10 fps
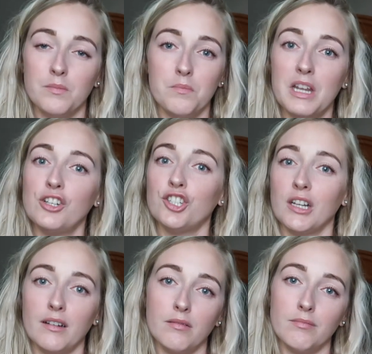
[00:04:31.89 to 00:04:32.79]

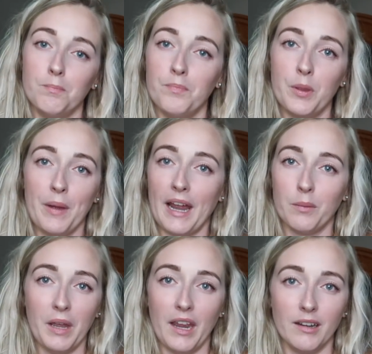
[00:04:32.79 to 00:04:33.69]
mention the
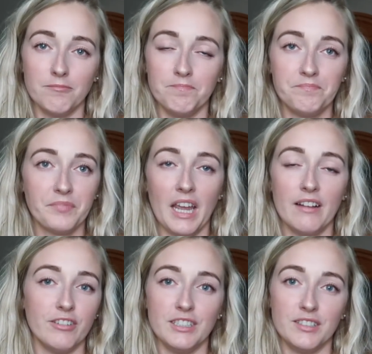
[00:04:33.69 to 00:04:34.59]
back pain
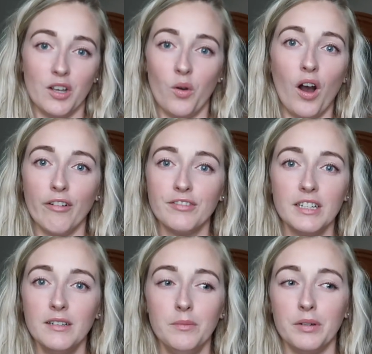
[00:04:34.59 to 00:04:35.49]
every so
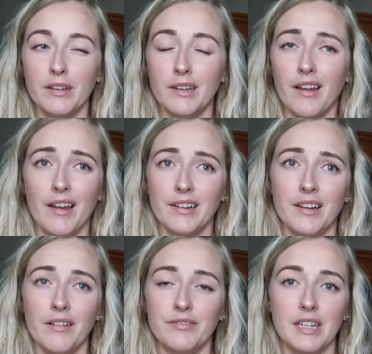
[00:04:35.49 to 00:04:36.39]
often, but not
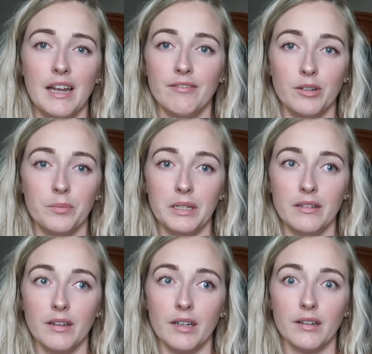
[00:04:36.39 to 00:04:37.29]
enough to ever
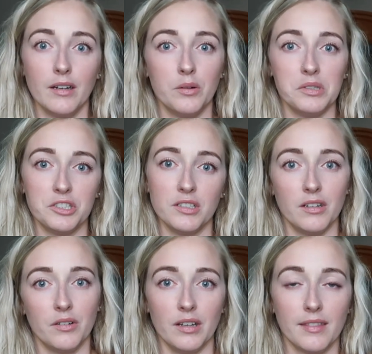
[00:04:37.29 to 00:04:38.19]
be like, oh, we
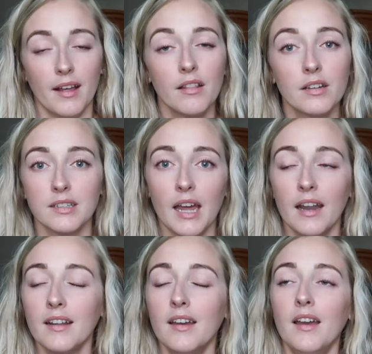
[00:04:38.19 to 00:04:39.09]
should go get that looked
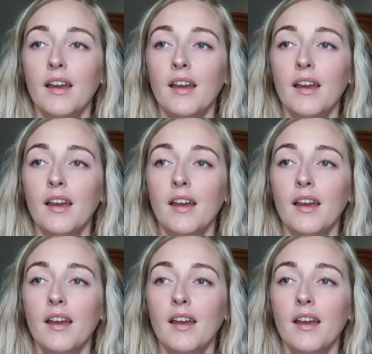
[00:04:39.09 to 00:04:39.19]
at.